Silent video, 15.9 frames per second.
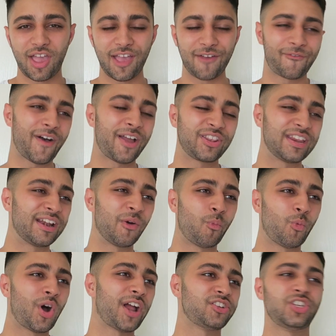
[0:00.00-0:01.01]
if I
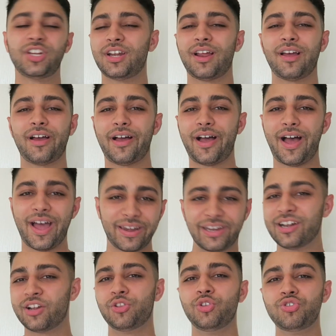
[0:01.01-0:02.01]
didn't watch it, I
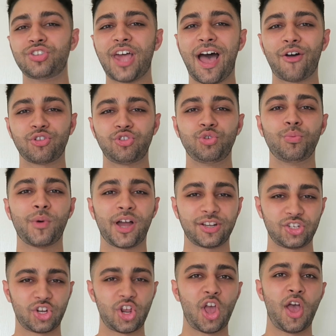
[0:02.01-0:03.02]
didn't lose out too
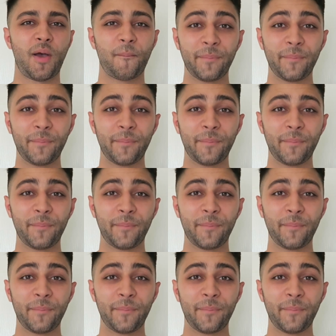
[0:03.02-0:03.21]
much.